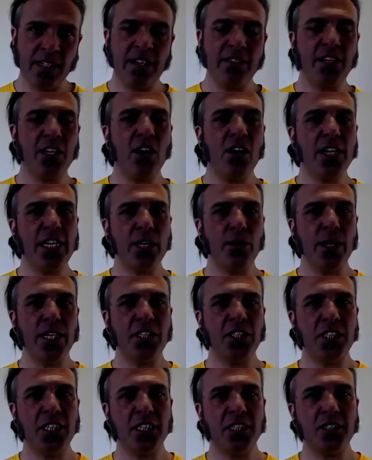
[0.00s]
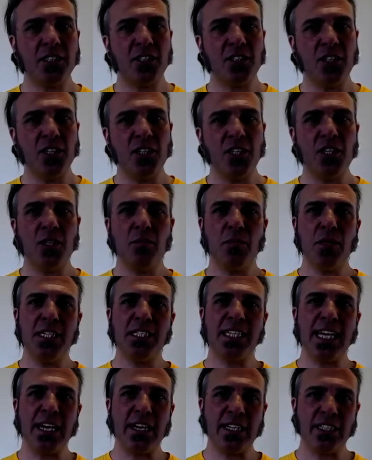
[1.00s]
Got any questions? Please
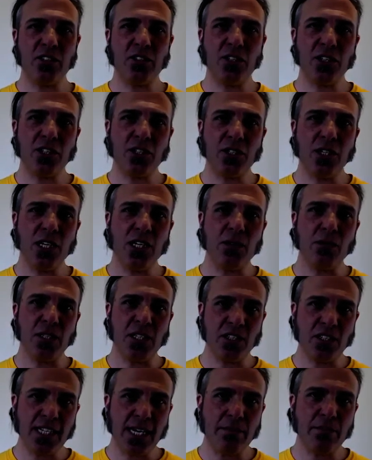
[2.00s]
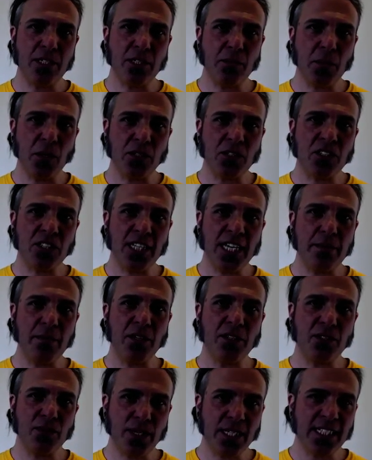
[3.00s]
get in touch with the STEM Response Team on
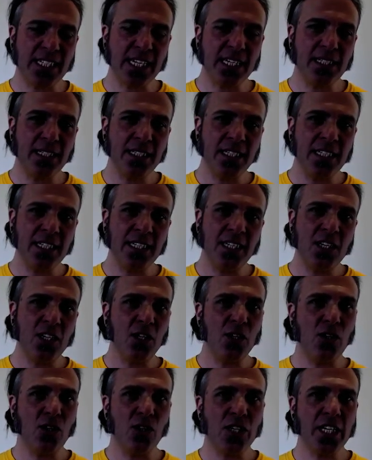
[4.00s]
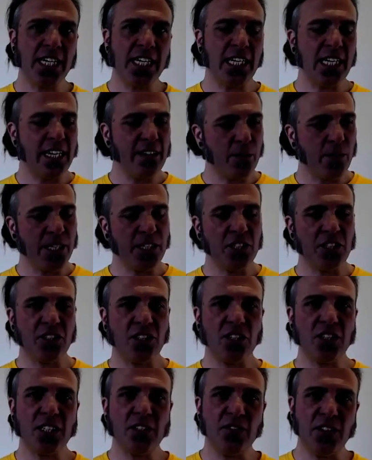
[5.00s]
Twitter, or you can leave questions
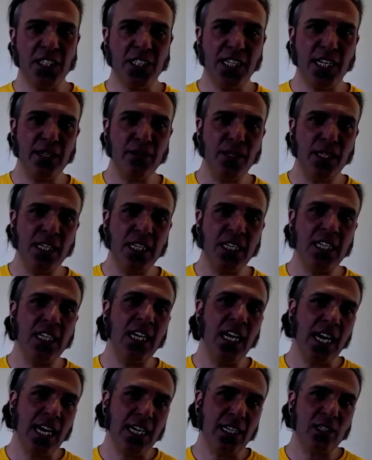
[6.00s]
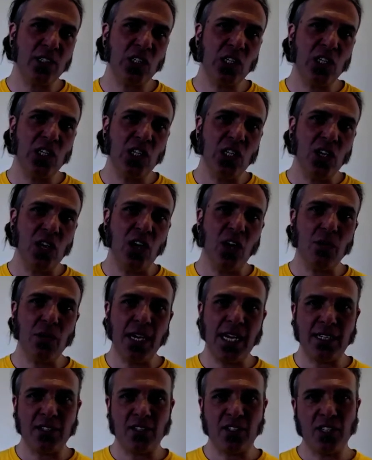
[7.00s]
on this video and I will
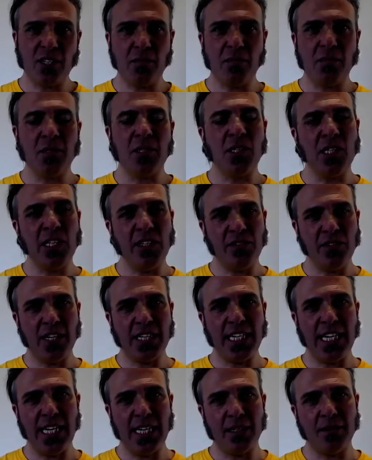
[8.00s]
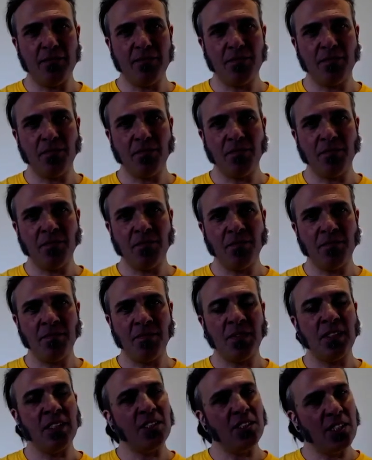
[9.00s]
answer them if I can.
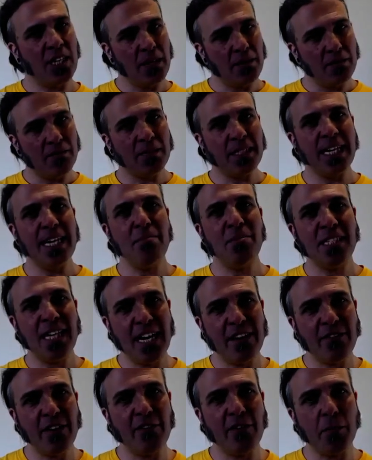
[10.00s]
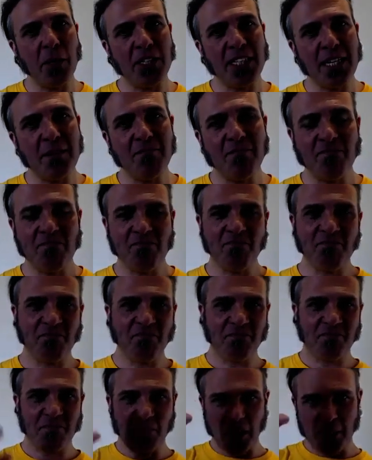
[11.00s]
So keep safe, everybody.
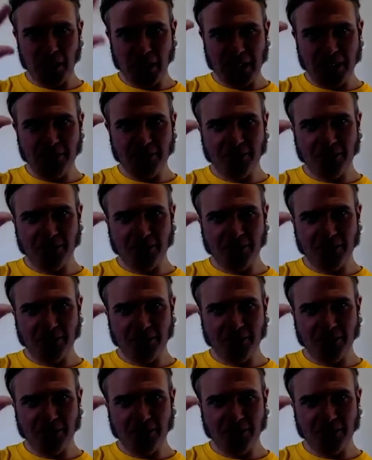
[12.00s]
Bye bye.